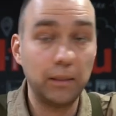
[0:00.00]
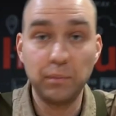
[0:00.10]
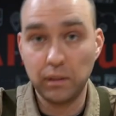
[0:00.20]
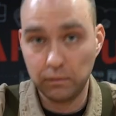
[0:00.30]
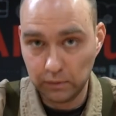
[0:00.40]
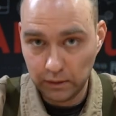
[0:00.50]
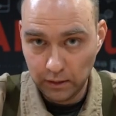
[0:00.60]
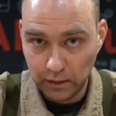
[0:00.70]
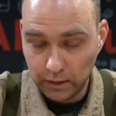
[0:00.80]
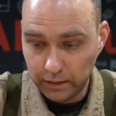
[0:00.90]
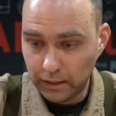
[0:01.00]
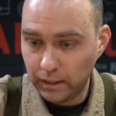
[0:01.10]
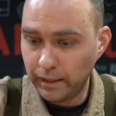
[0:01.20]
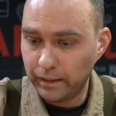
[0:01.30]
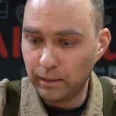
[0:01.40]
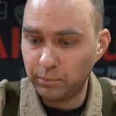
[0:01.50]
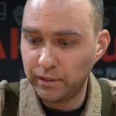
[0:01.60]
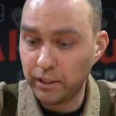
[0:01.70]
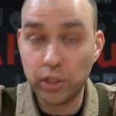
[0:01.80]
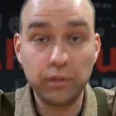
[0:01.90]
I mean, declare their
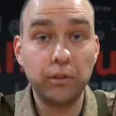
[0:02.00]
position.